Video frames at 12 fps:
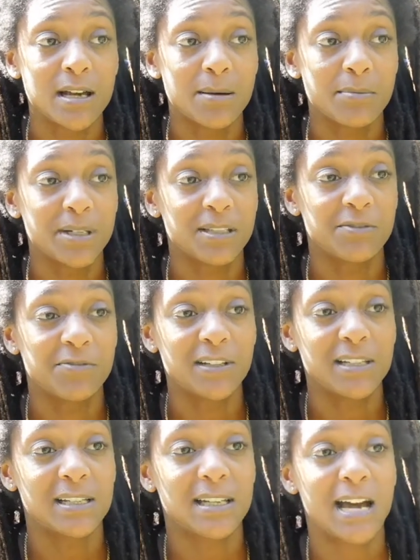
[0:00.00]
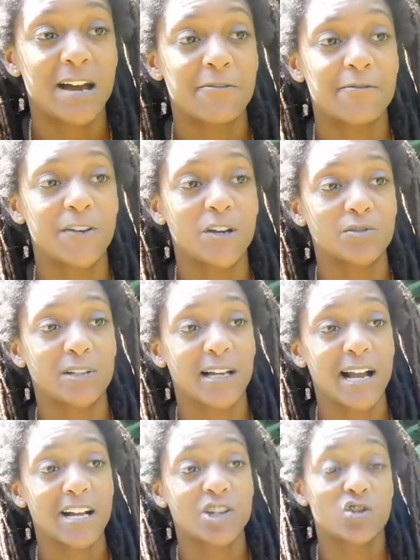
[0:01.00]
But the feeling that I felt,
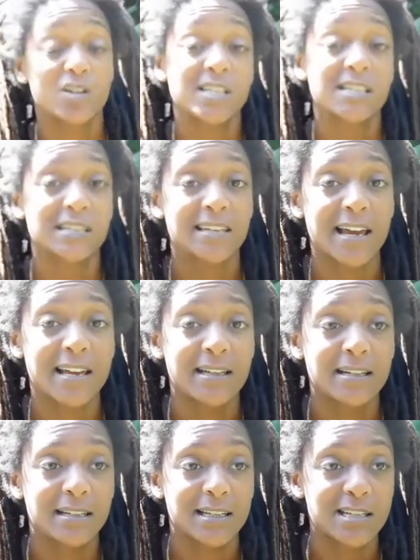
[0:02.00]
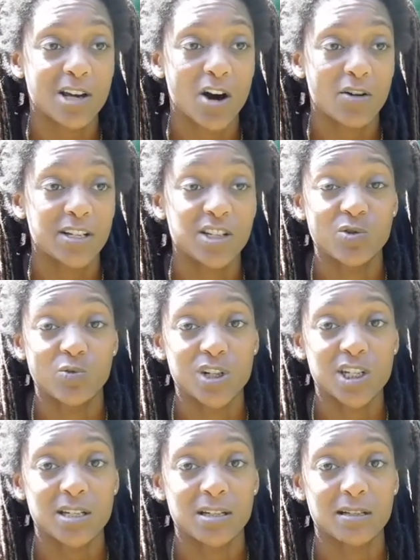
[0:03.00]
like, I trusted that. It's called
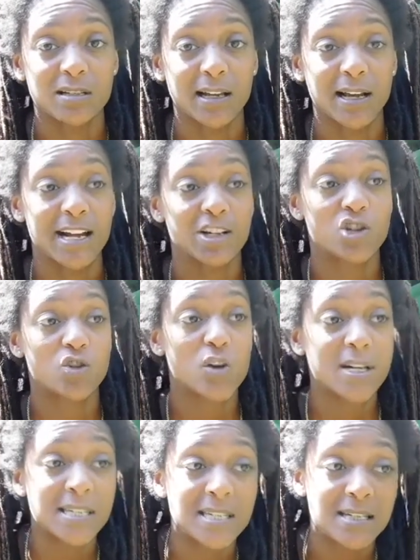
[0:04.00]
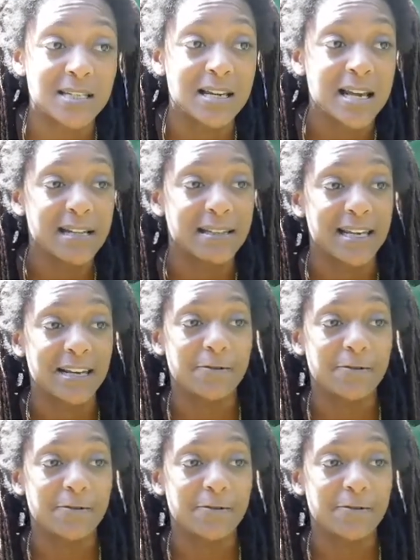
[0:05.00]
intuition. Like, I trusted that it